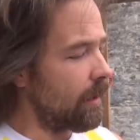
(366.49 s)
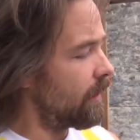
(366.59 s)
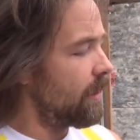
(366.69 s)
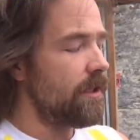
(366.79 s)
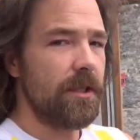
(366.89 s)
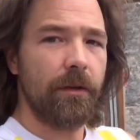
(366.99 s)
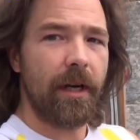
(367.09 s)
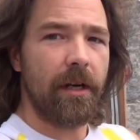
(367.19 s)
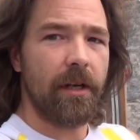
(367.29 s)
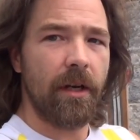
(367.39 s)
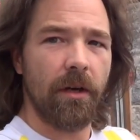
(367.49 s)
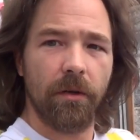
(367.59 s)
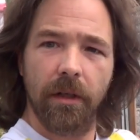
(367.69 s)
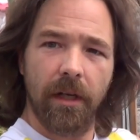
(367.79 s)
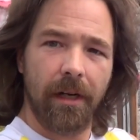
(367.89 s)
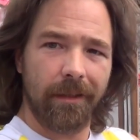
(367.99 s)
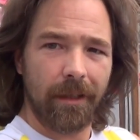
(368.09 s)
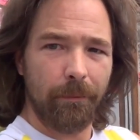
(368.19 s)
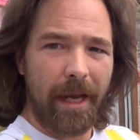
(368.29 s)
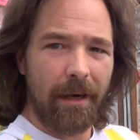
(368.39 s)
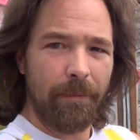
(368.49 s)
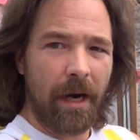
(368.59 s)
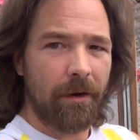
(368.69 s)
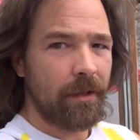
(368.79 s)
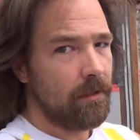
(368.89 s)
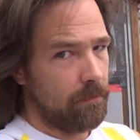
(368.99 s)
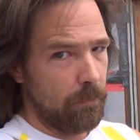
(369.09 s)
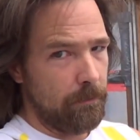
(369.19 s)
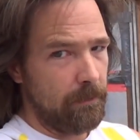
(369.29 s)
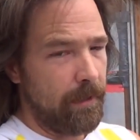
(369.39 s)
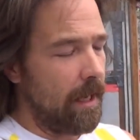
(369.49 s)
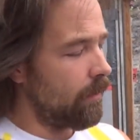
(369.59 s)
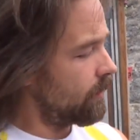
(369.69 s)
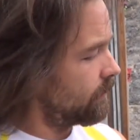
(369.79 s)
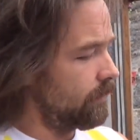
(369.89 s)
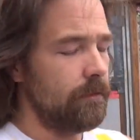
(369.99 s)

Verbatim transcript: So there you go, a little manpower, woman power,